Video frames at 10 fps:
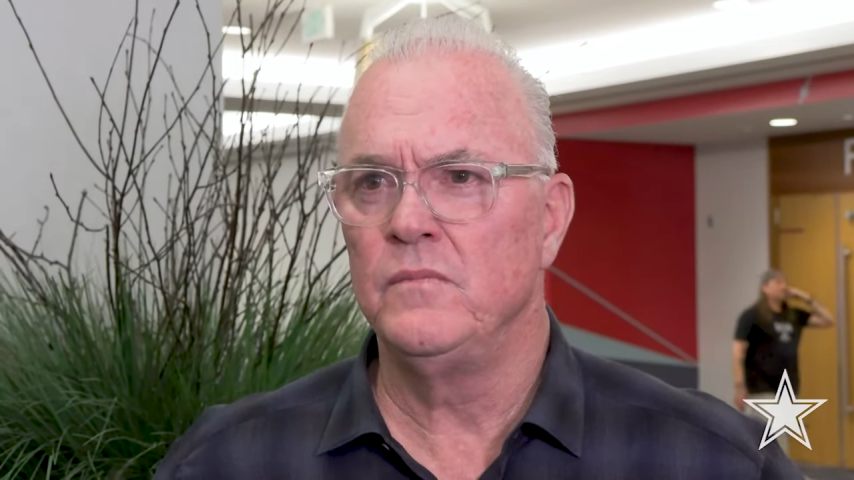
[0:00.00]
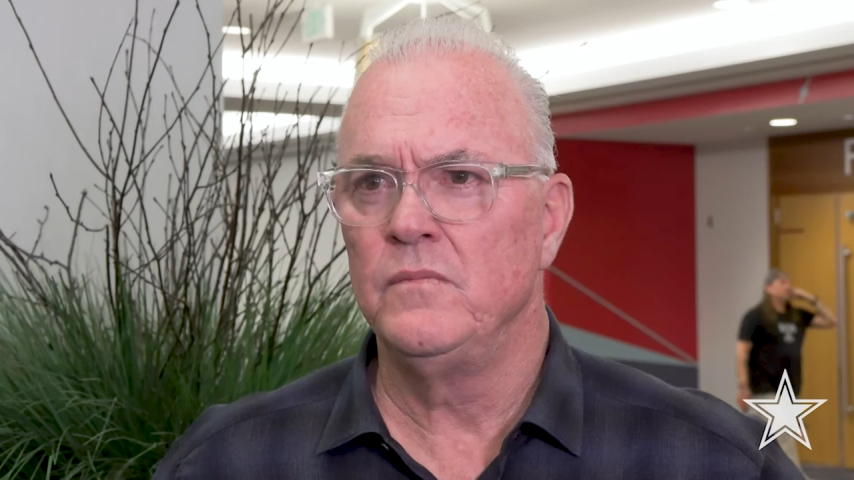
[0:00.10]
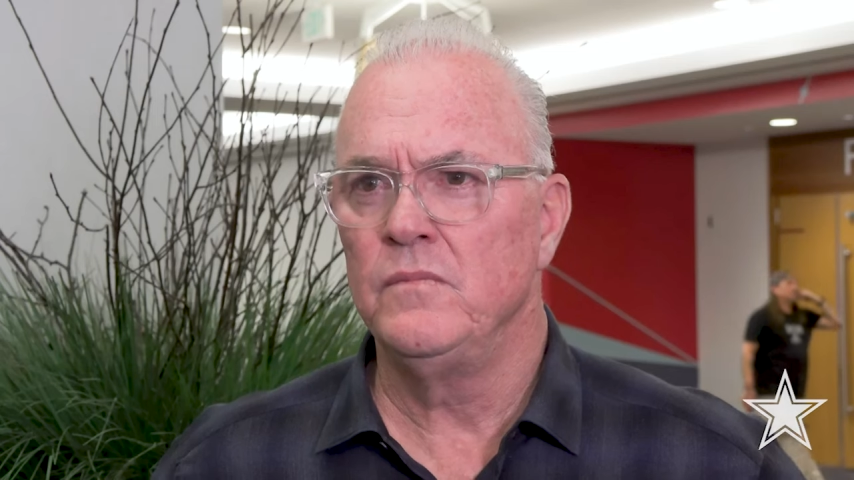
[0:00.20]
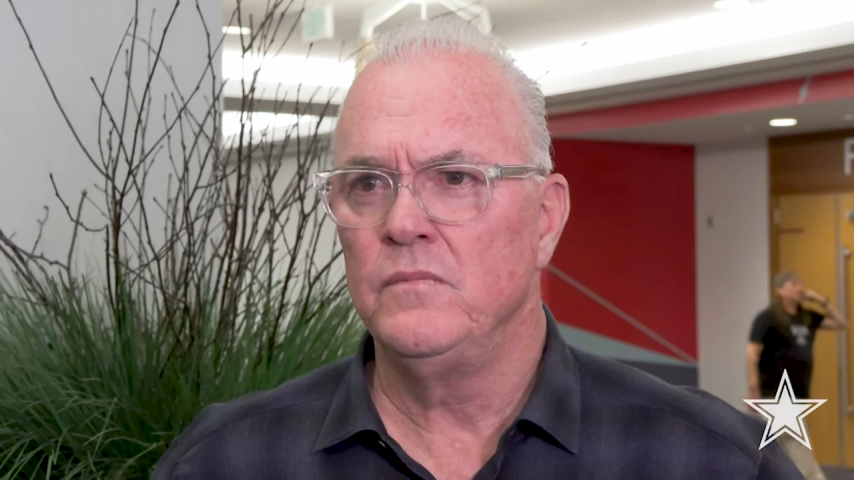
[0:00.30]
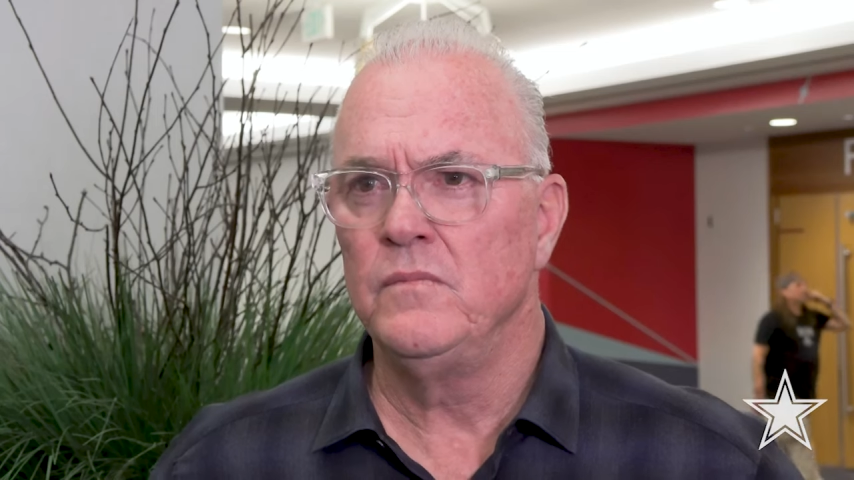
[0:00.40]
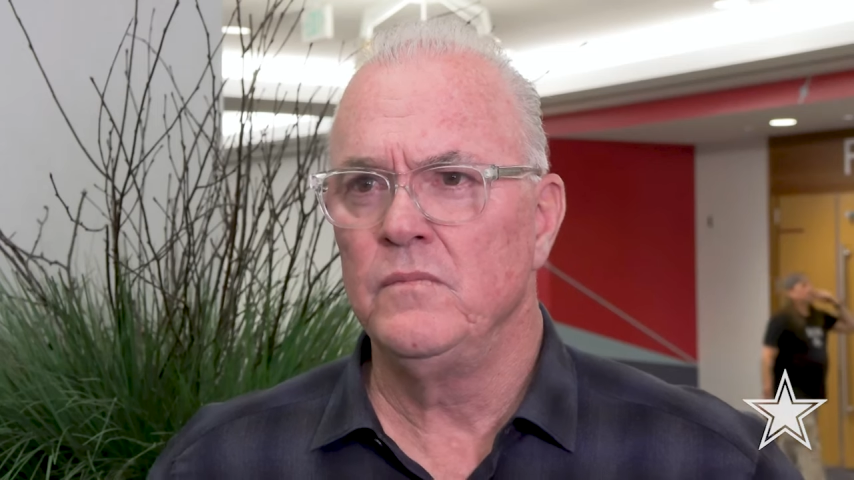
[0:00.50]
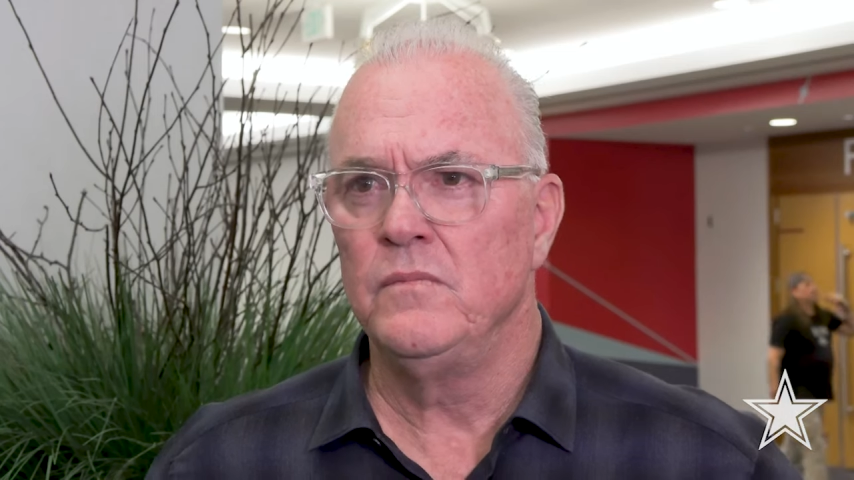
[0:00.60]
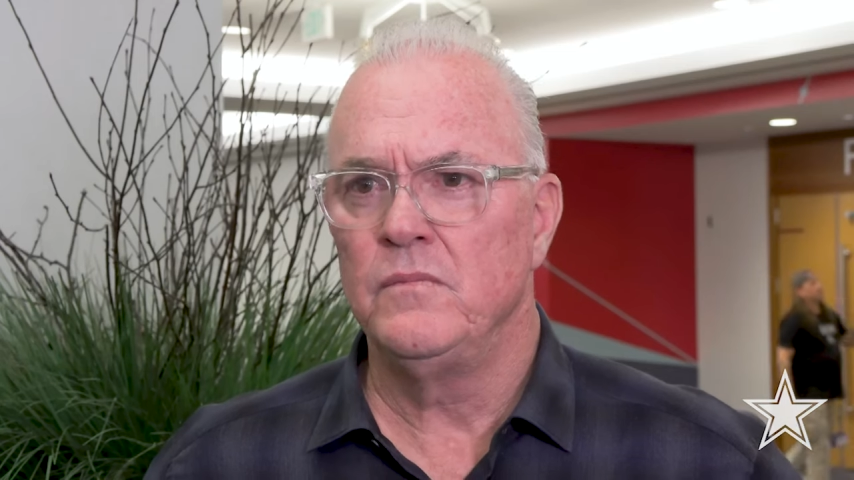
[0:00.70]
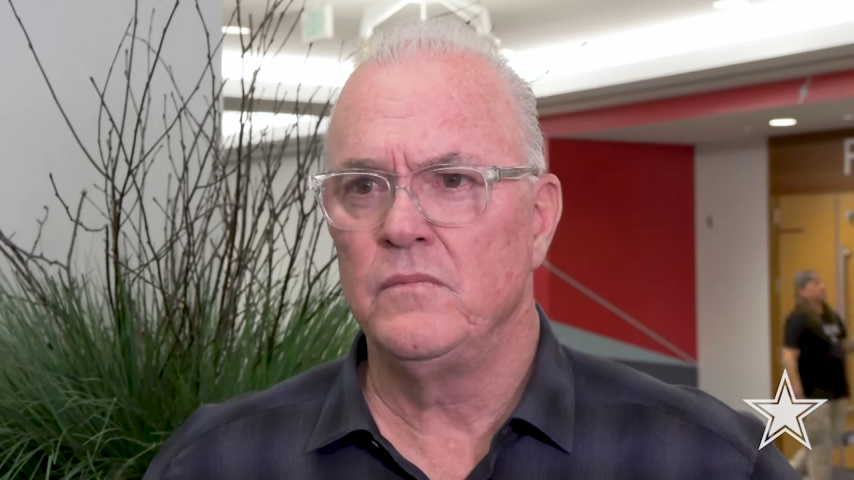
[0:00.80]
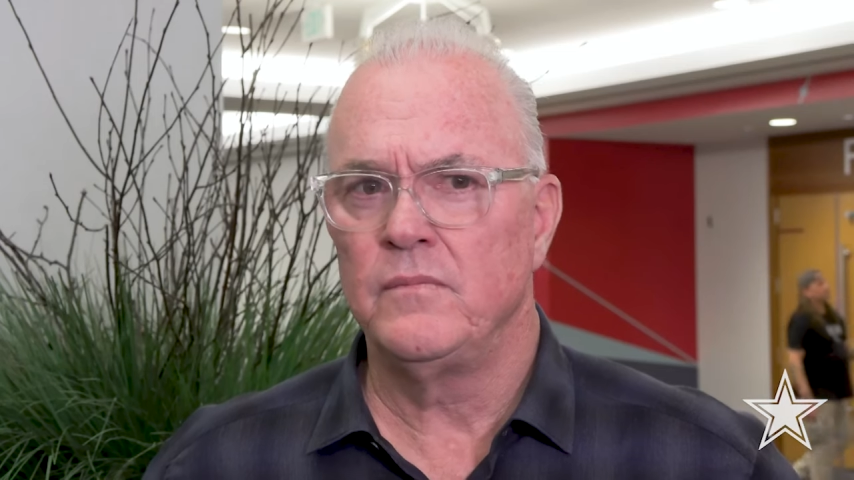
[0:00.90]
What, what,
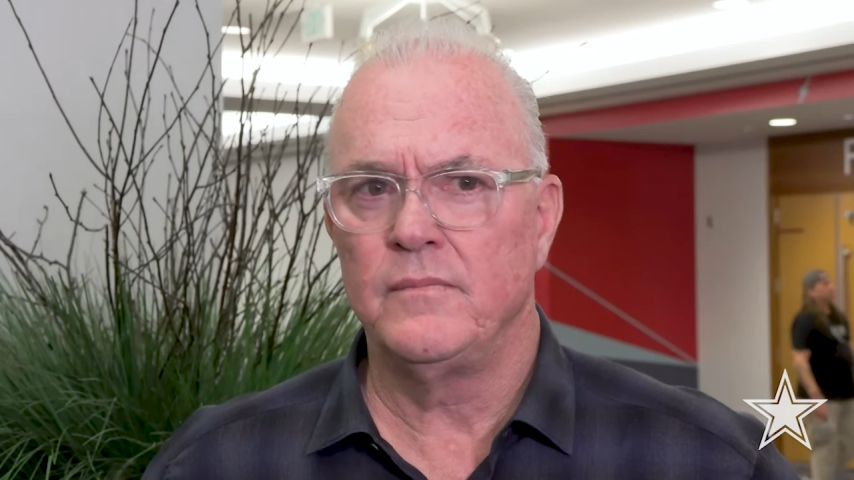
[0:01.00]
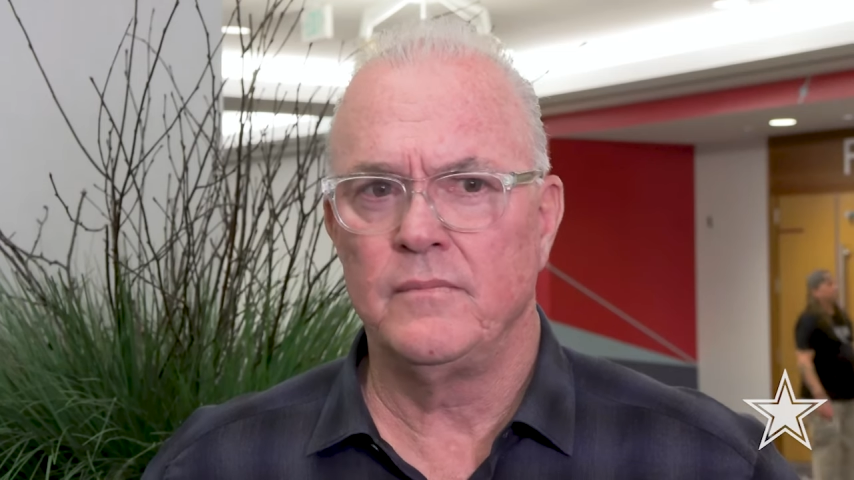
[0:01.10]
what do you